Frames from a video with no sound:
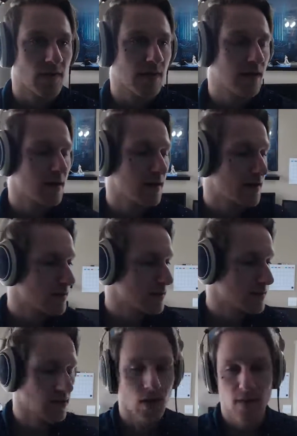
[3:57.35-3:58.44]
the
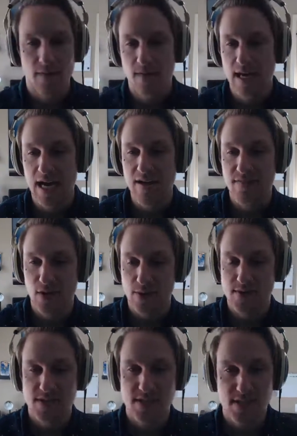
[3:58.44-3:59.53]

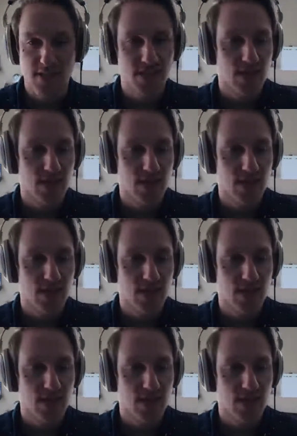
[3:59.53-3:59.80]
iPhones, is because you